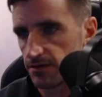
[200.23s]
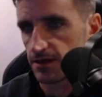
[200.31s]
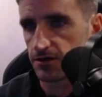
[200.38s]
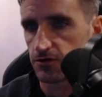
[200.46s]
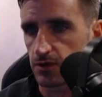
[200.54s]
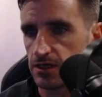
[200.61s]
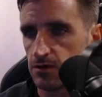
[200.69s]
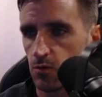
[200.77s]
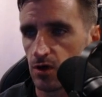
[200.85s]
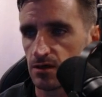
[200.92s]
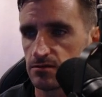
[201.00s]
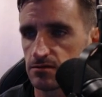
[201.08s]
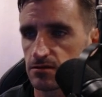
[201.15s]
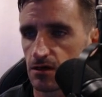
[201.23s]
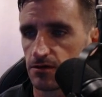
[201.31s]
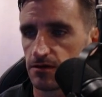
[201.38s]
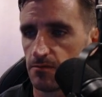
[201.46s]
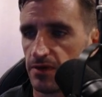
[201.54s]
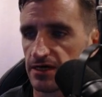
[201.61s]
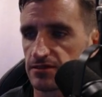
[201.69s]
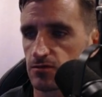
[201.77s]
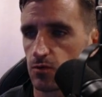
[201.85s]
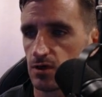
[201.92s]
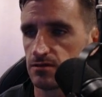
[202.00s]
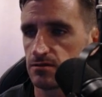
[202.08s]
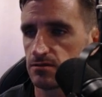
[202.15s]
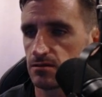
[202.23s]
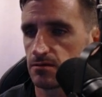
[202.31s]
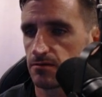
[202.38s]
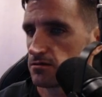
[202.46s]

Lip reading: The green ones are the best ones.